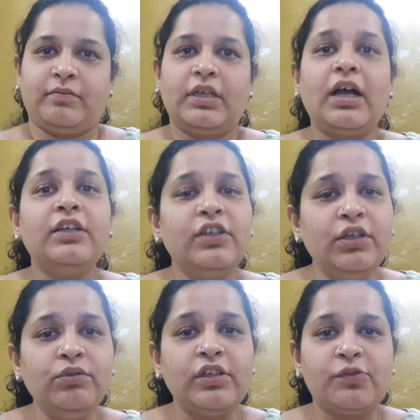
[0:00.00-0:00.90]

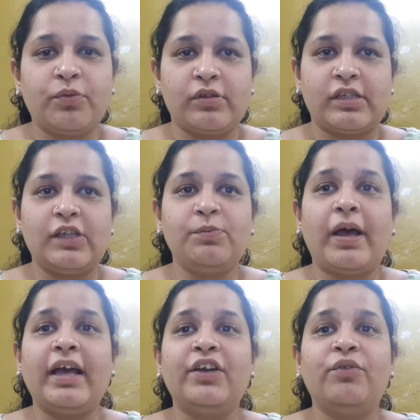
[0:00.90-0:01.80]
Continue this process
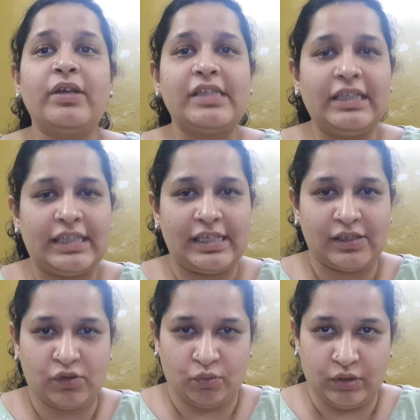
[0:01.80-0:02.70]
by addressing these
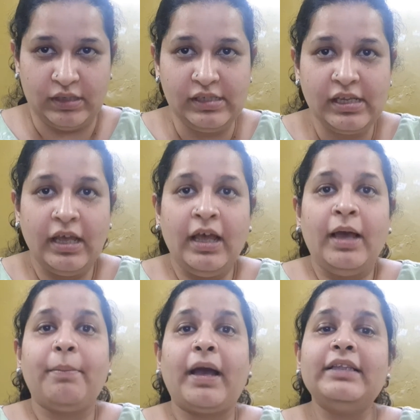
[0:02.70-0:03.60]
students
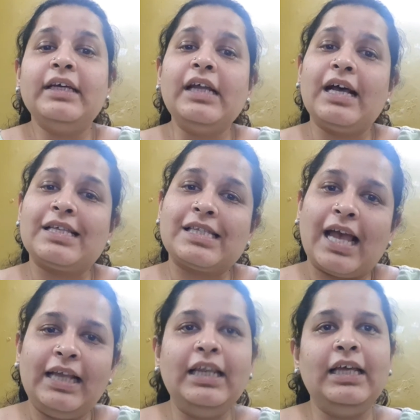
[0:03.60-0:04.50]
by their
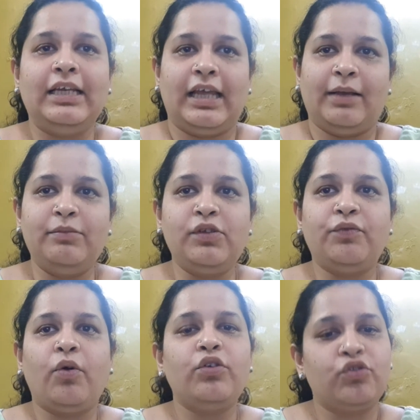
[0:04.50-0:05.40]
assigning names
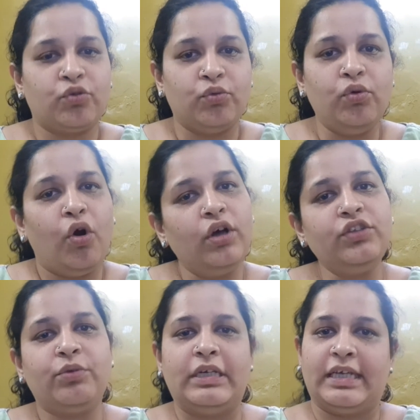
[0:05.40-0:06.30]
for 2 or
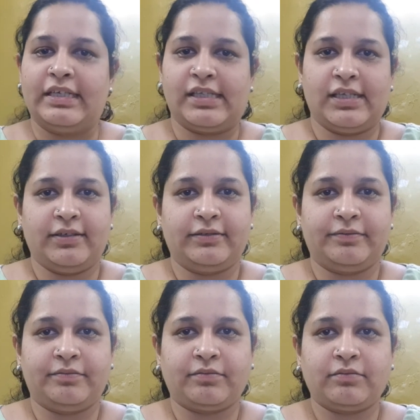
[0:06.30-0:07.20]
3 days.
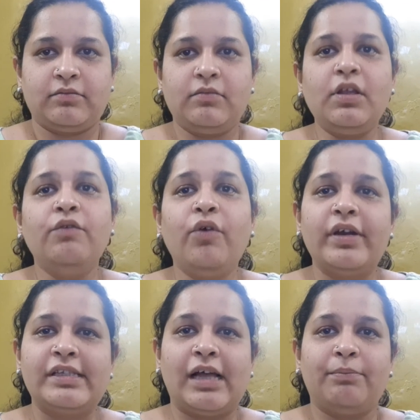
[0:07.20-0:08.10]
For
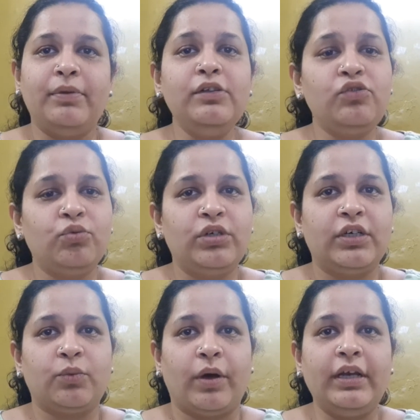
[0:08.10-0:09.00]
example,
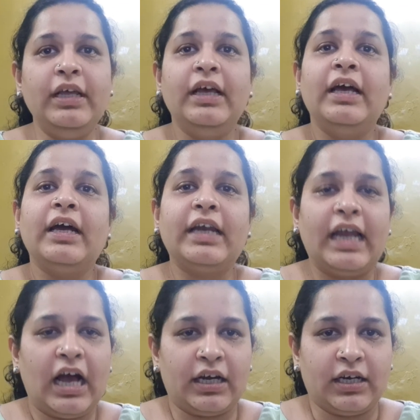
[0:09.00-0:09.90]
student 1,
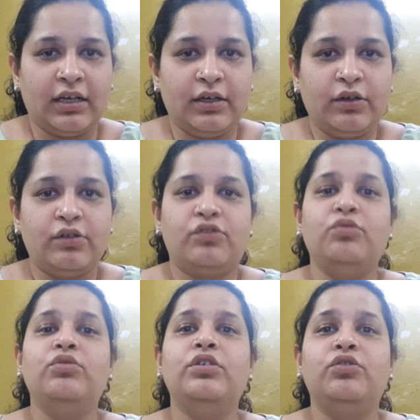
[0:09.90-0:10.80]
Rehan,
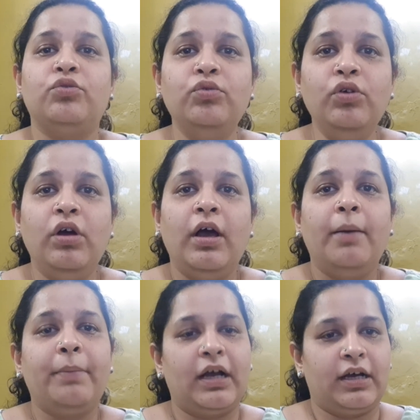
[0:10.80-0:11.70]
student 2,
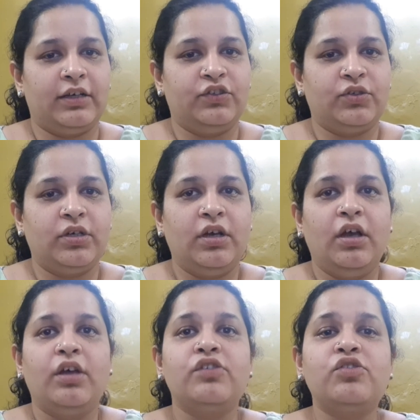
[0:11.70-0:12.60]
Pankaj,
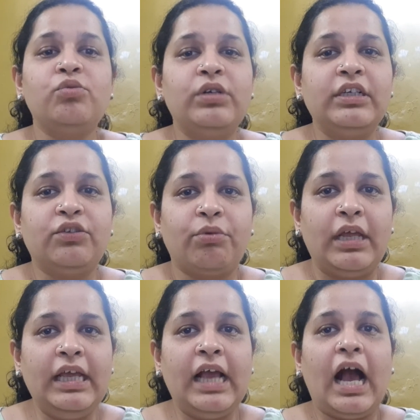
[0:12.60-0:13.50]
student
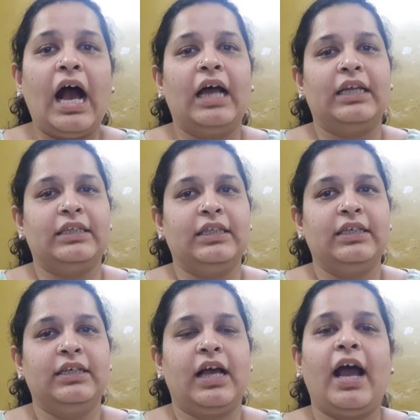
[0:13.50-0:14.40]
3, Anand,
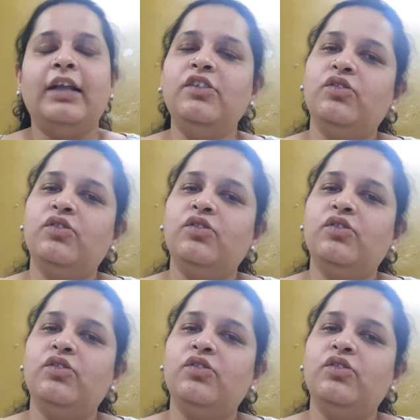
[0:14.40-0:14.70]
and